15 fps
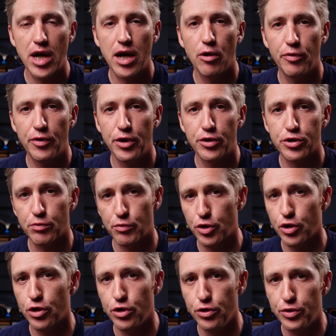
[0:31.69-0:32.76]
Now, there's some
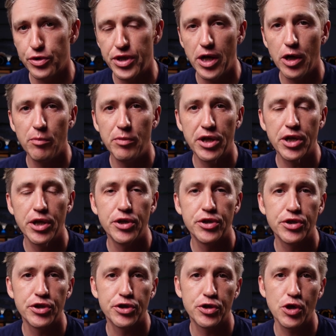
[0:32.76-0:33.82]
good news there
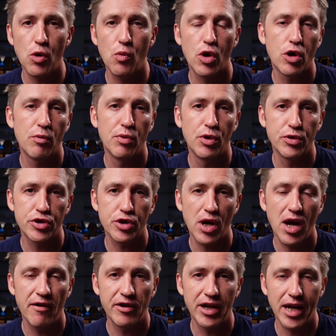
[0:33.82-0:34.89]
because the saltwater boats
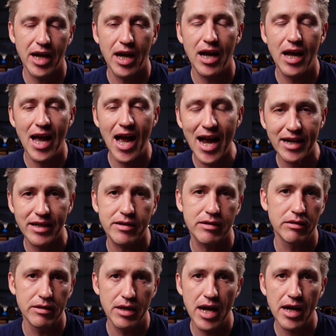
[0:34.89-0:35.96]
are having
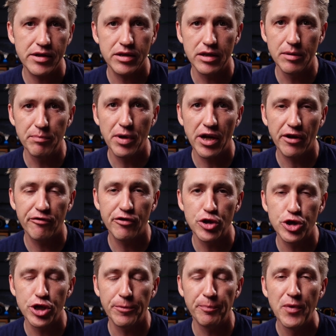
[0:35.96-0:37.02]
excellent, excellent pink
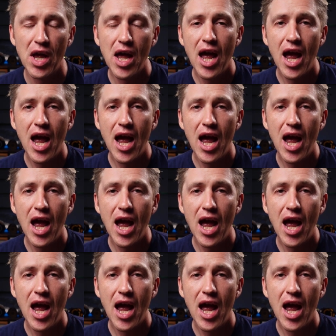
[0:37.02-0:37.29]
fishing.